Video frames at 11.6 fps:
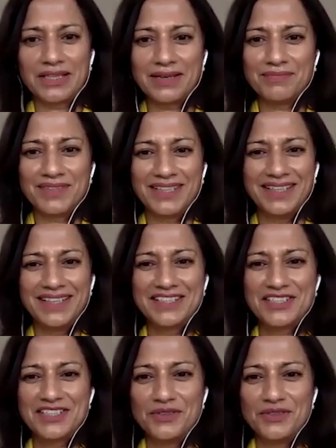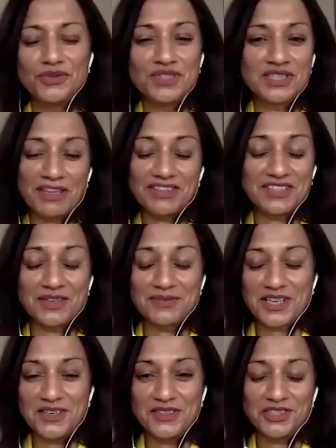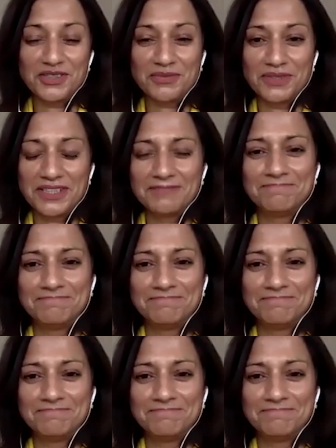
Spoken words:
them to use the methods I was coaching them with.